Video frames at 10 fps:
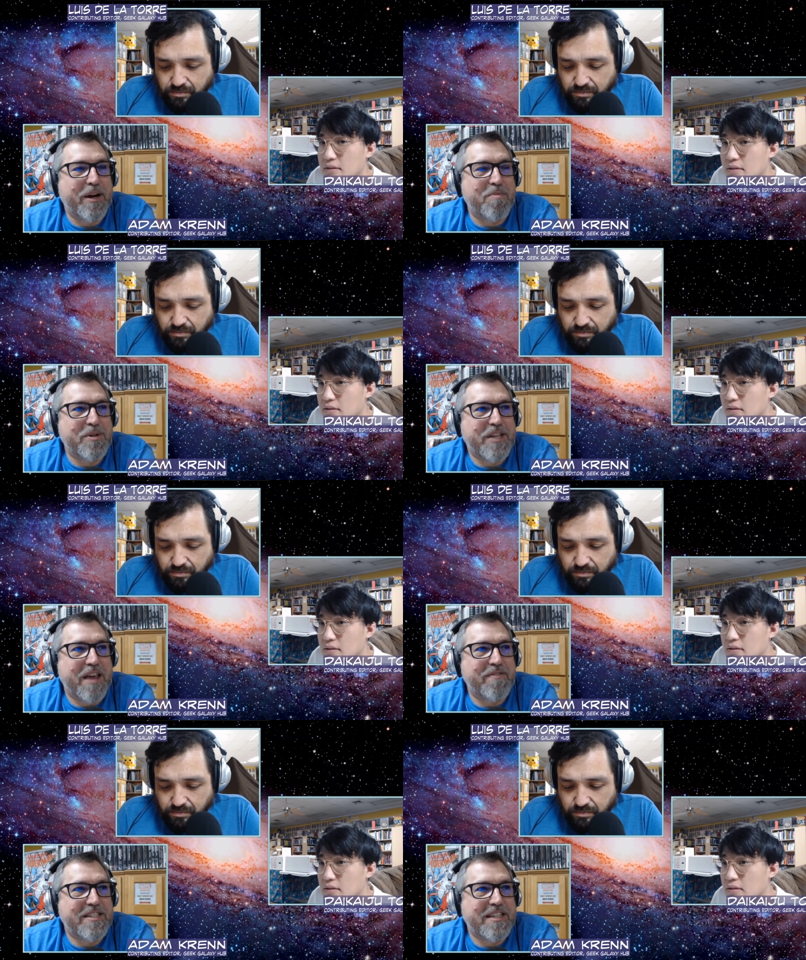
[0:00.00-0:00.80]
Speaker 1: it almost
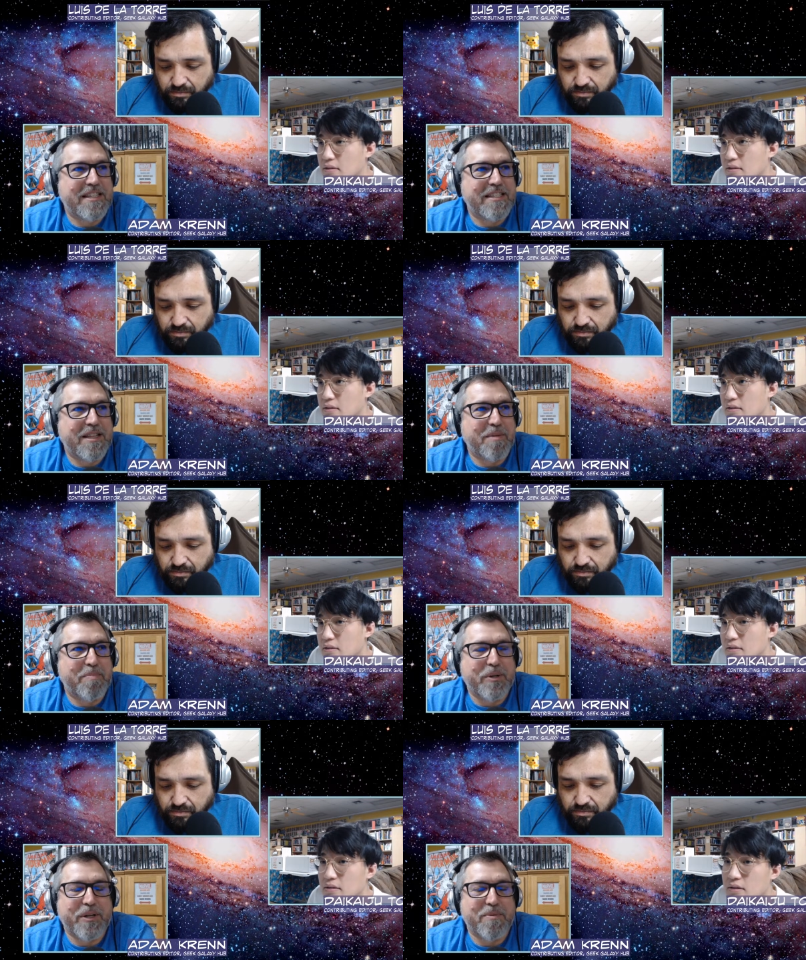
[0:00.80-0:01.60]
gave the sense that the
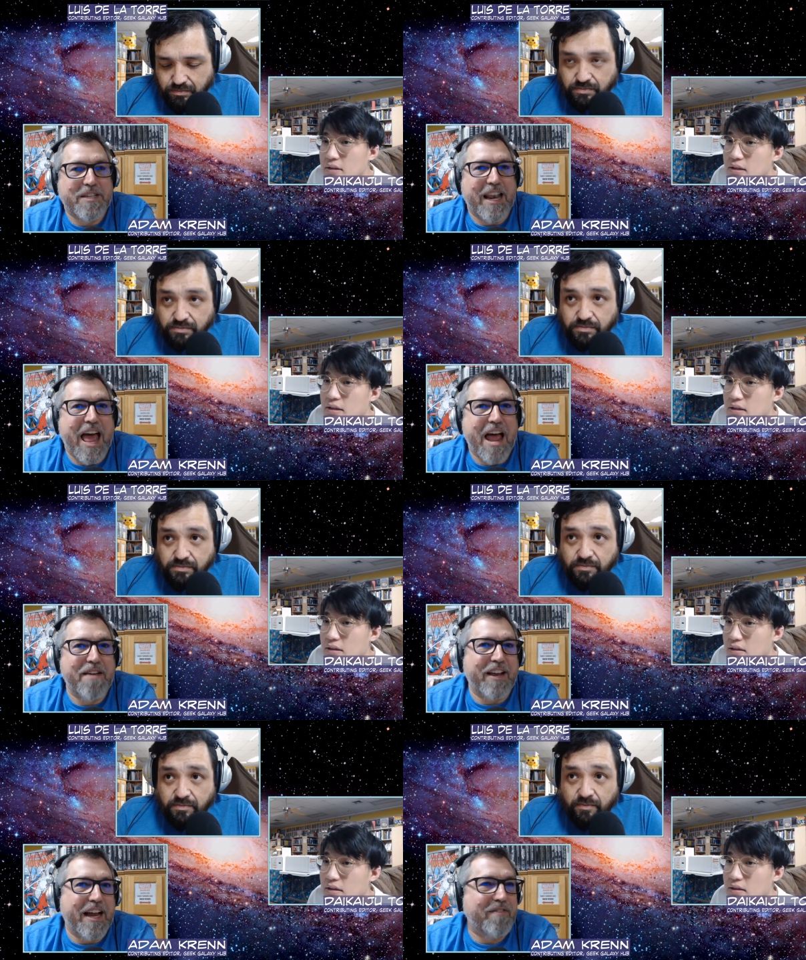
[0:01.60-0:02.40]
building was
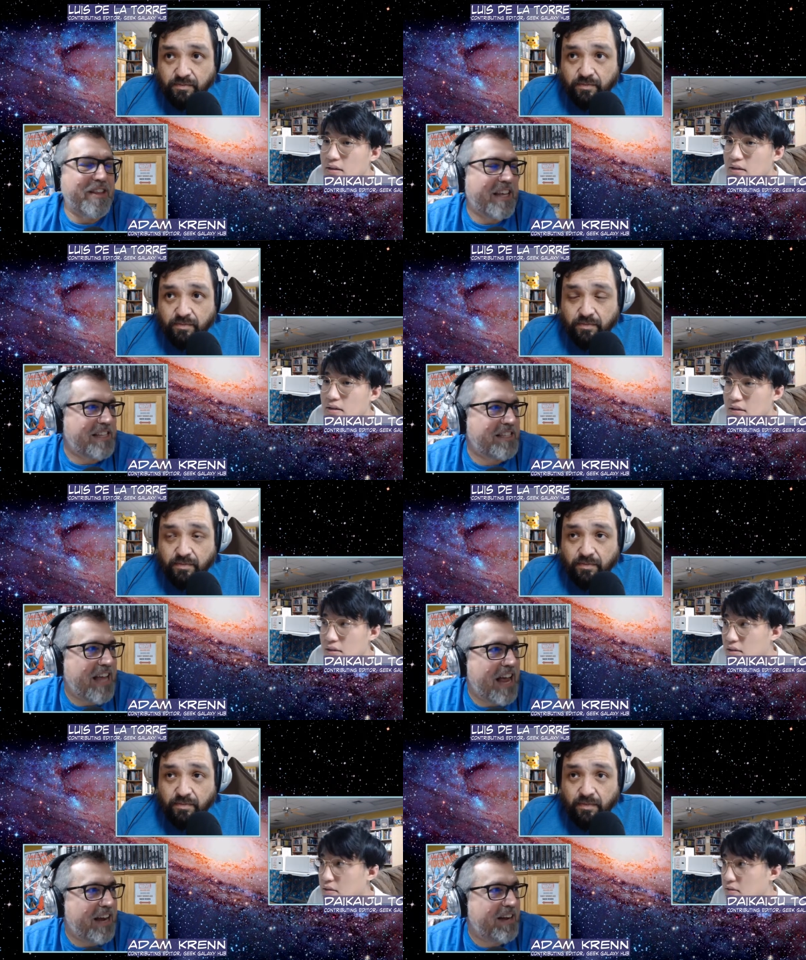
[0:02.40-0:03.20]
alive, like everything
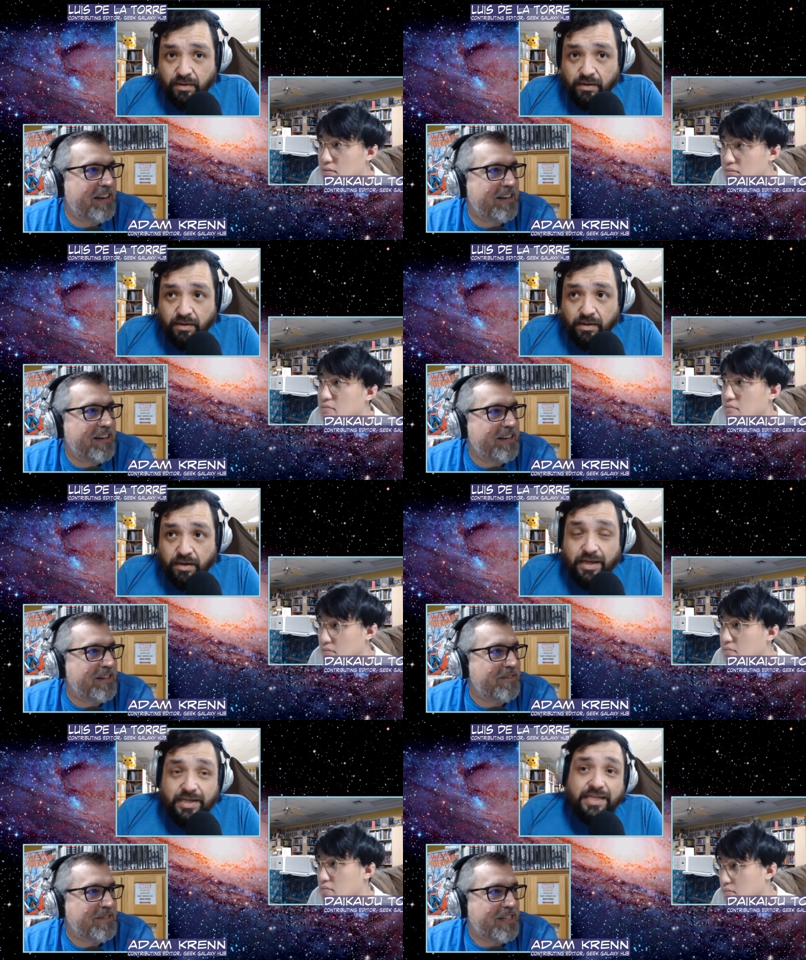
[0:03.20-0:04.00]
inside
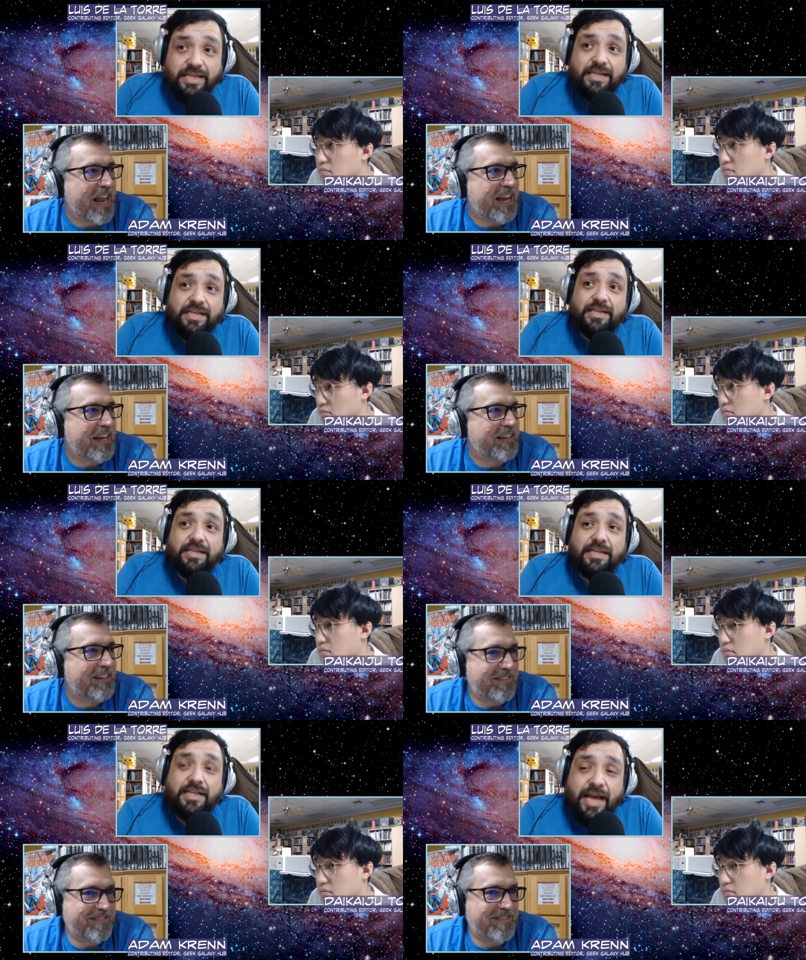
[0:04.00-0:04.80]
was Ye like
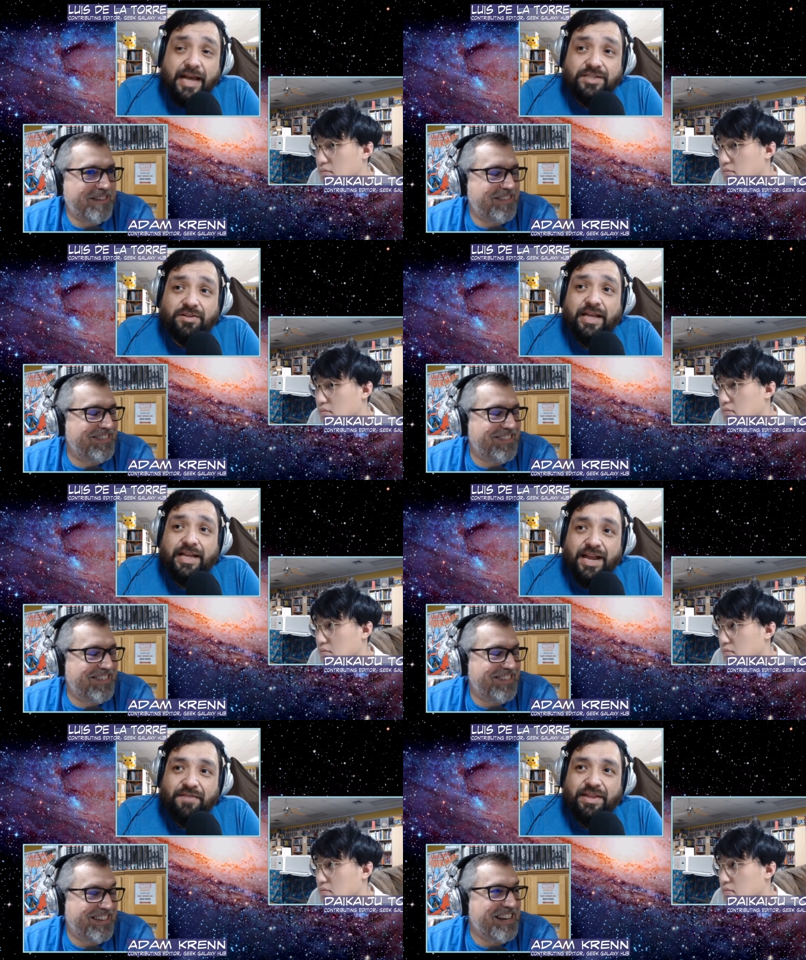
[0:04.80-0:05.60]
yeah
Speaker 2: so
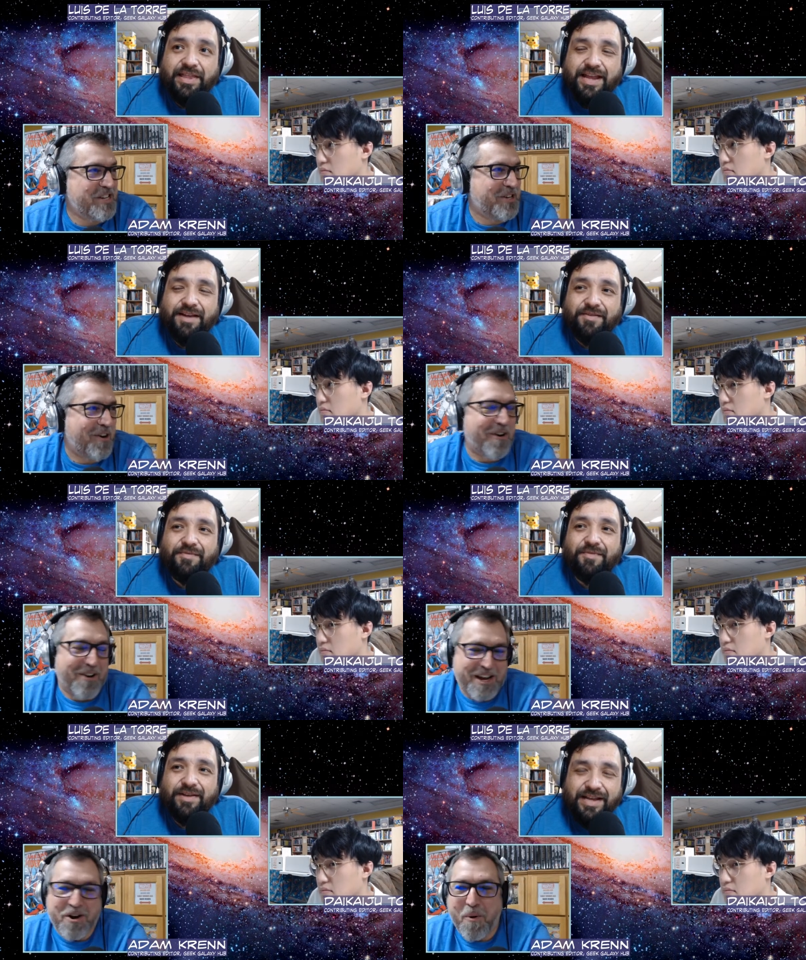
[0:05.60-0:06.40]
like everything
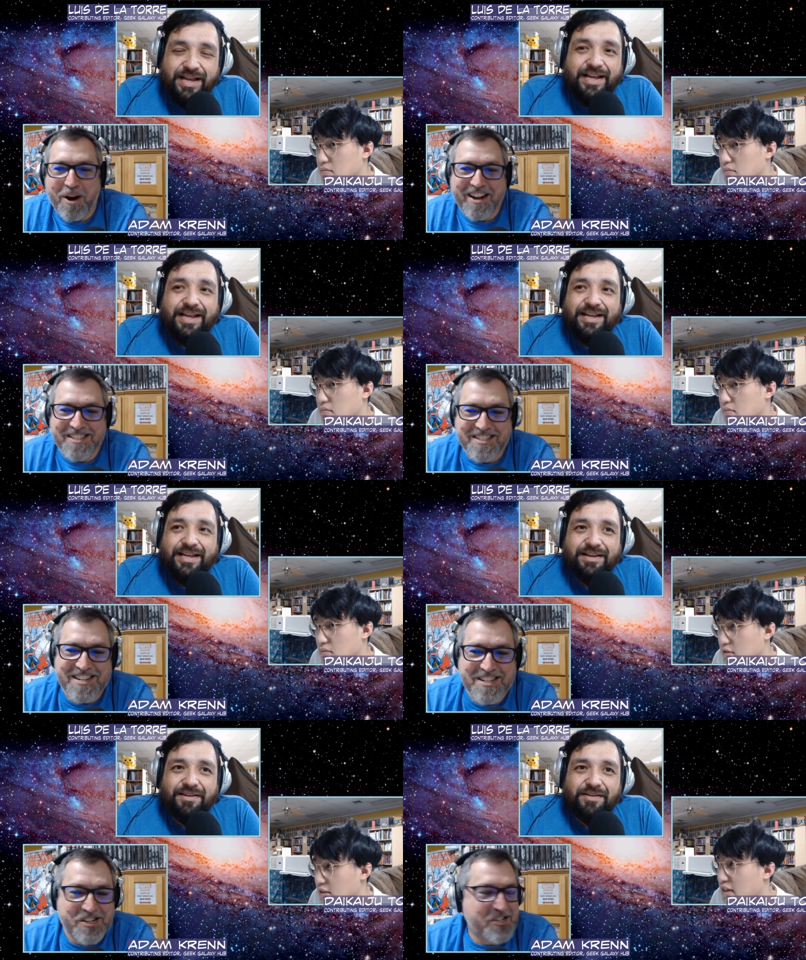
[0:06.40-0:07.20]
internally
Speaker 1: organs
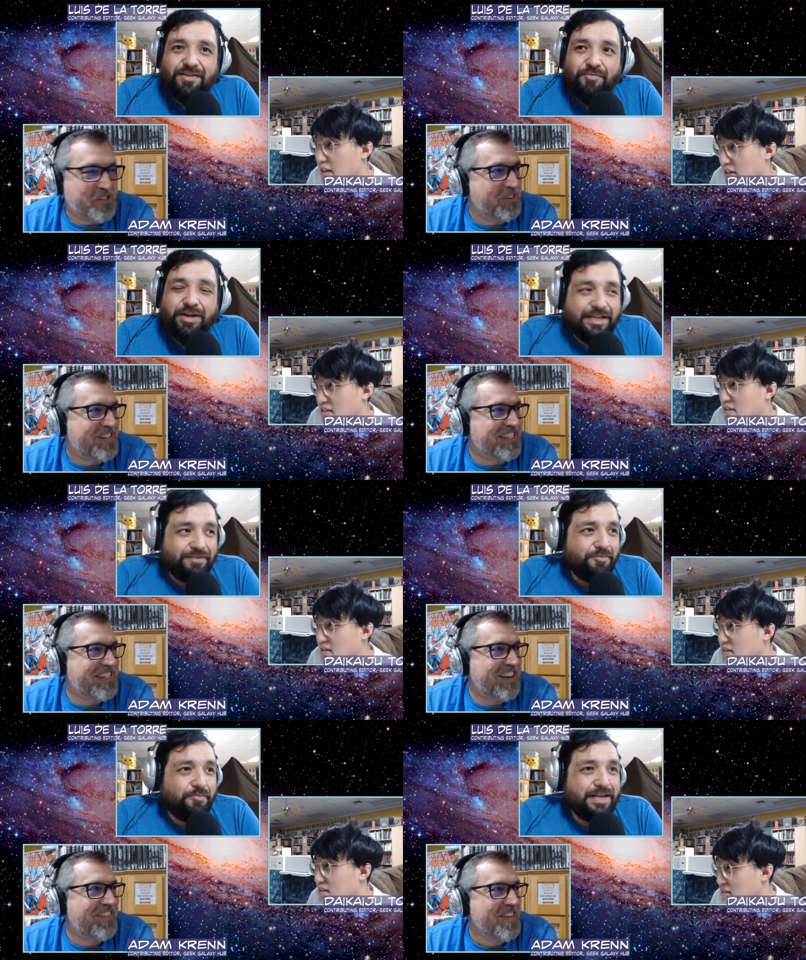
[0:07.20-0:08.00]
and tissues yeah. which
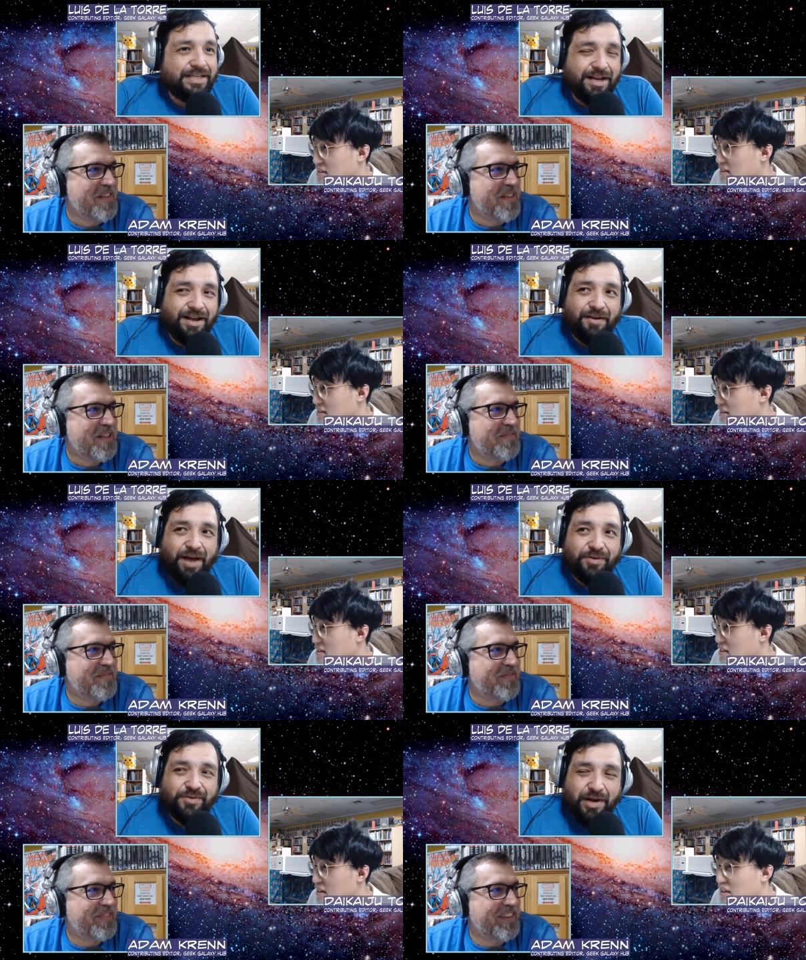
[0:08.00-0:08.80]
Speaker 2: which uh,
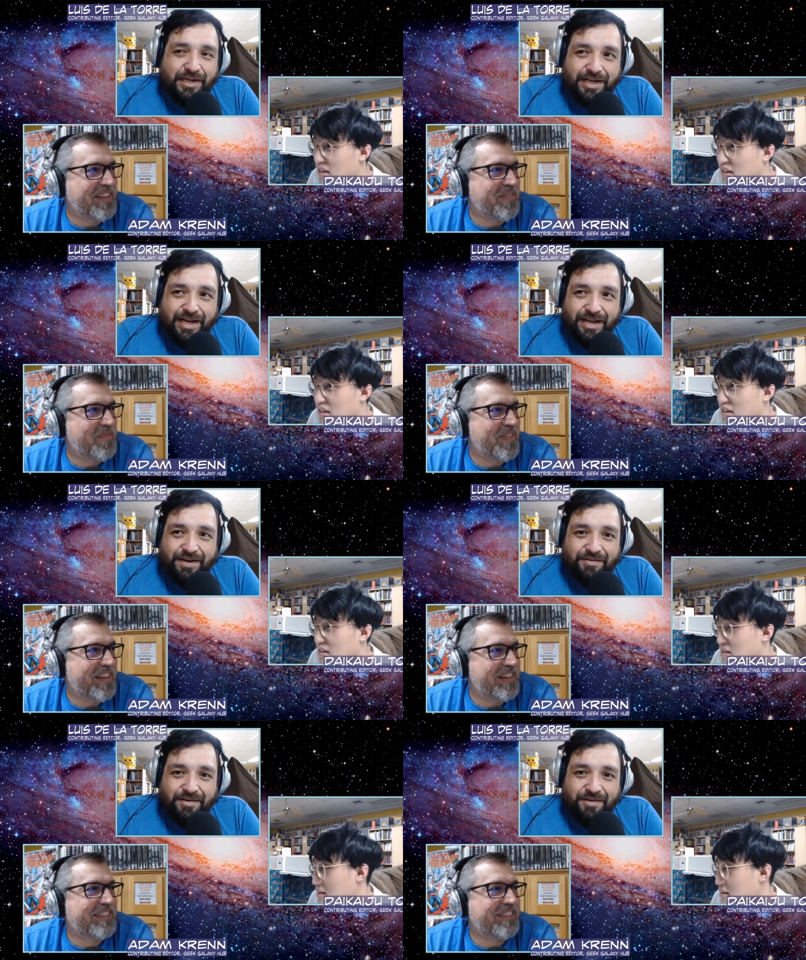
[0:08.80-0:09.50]
i was watching it